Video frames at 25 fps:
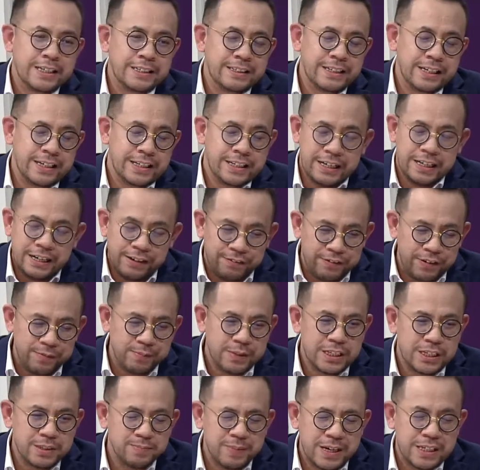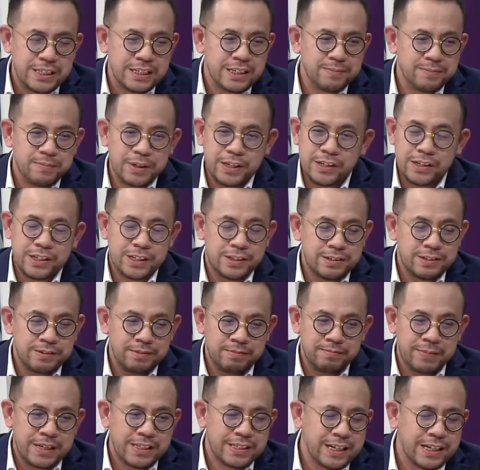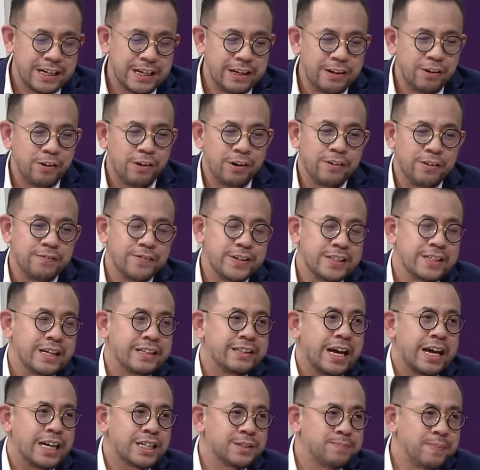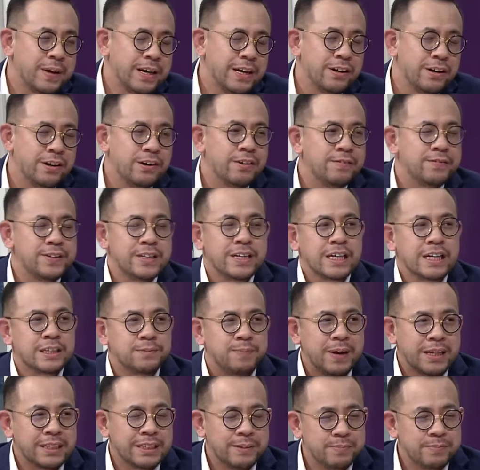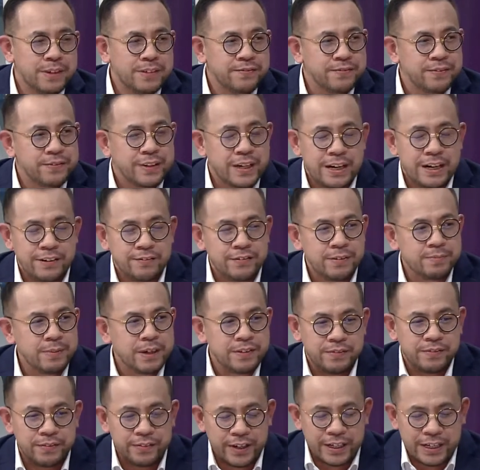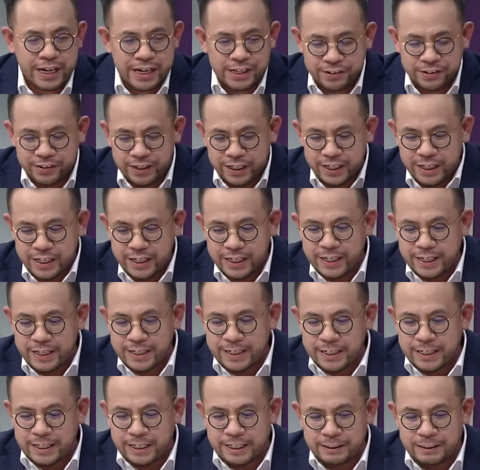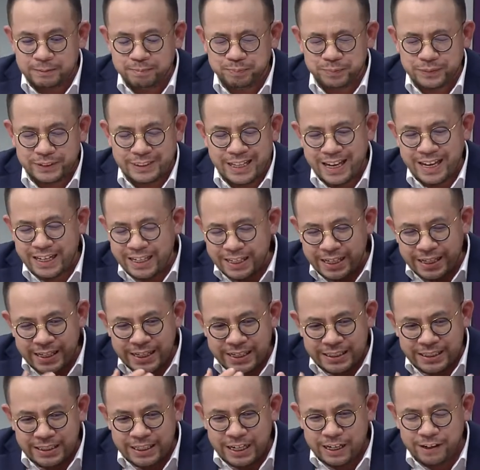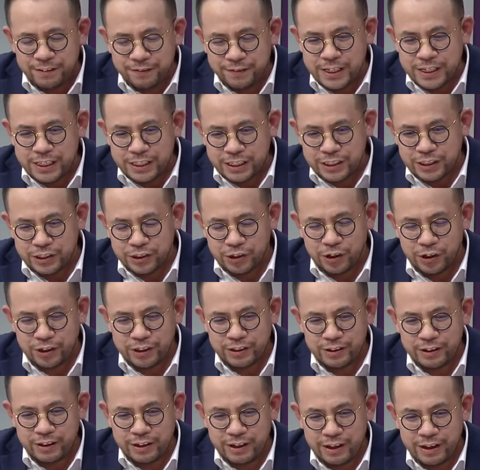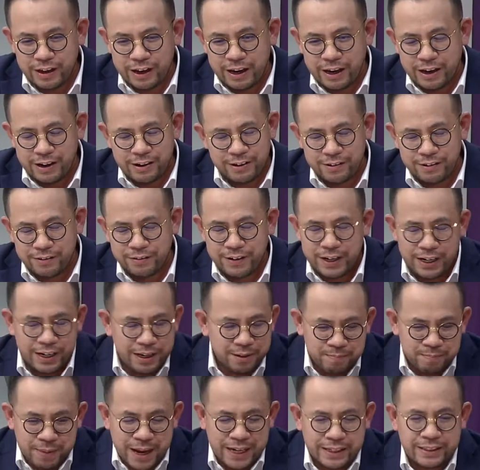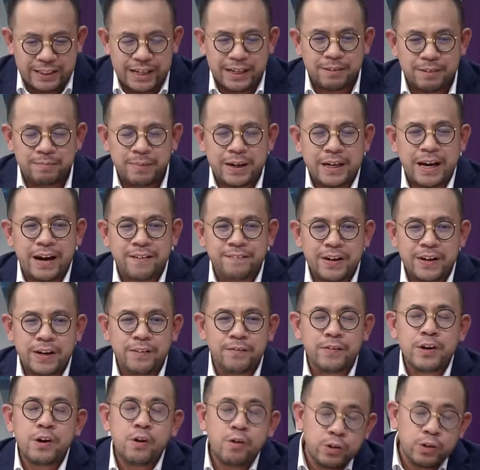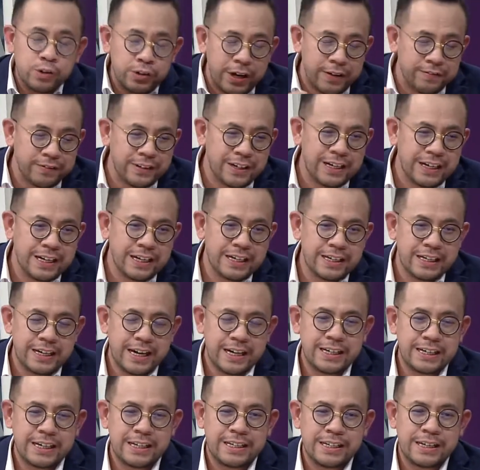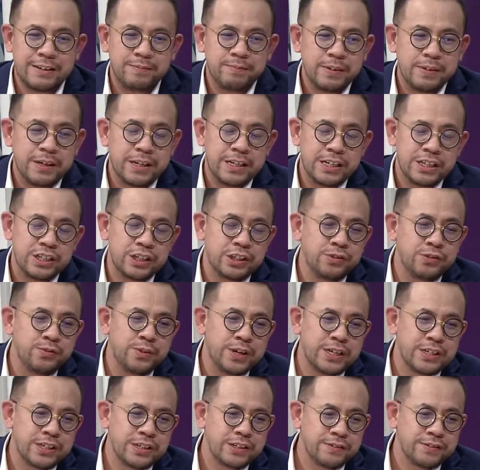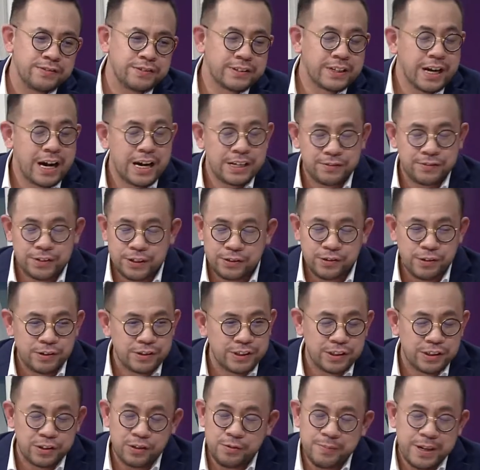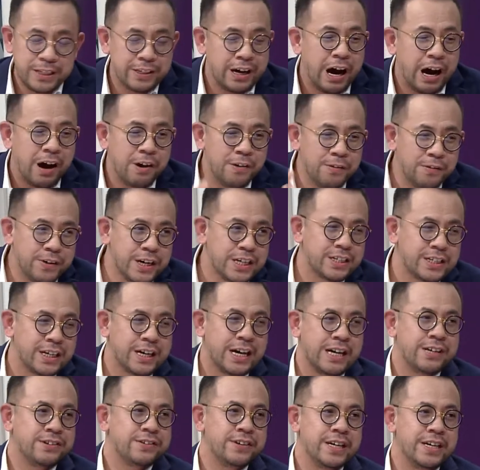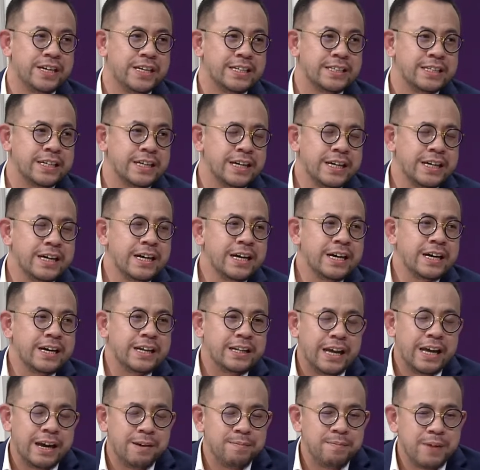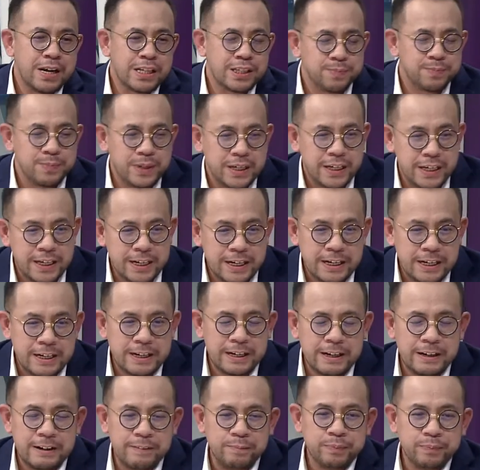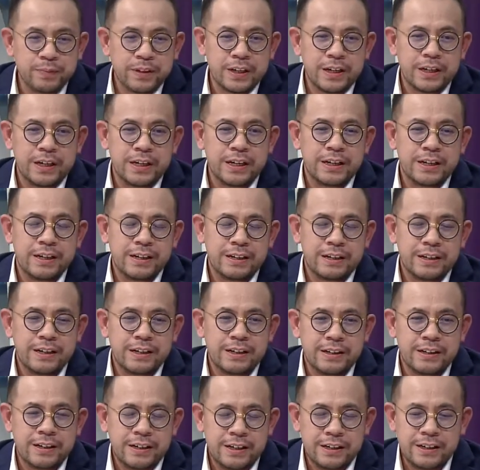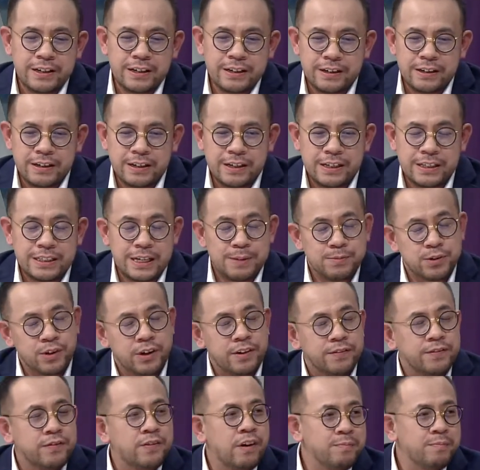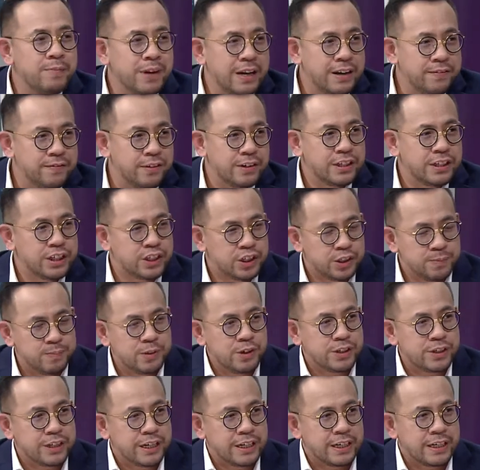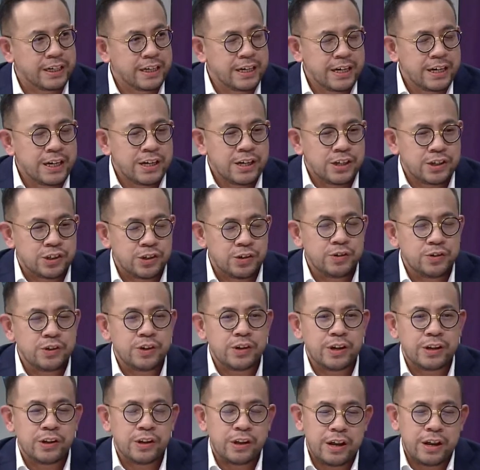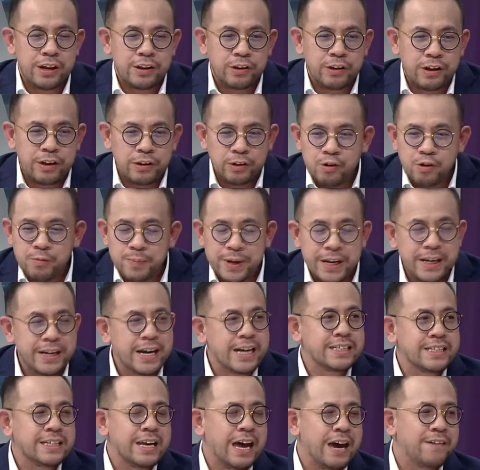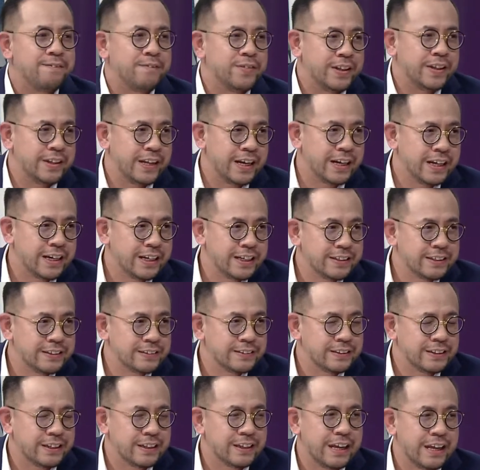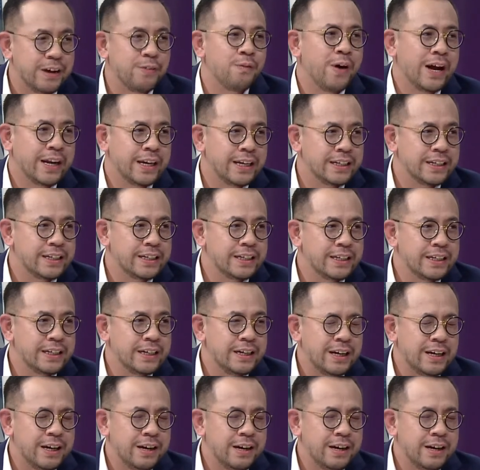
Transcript: uh, in the government's budget because basically all of us are taxpayers, all of us expect something from the government, from the country. Uh, that in itself is not uh, really a bad thing, but I think we also have to learn that in the in the situation of scarce resources, no matter how rich a country is, mm. there must be uh, uh, uh, some sort of formula for distribution. So nobody gets everything they want.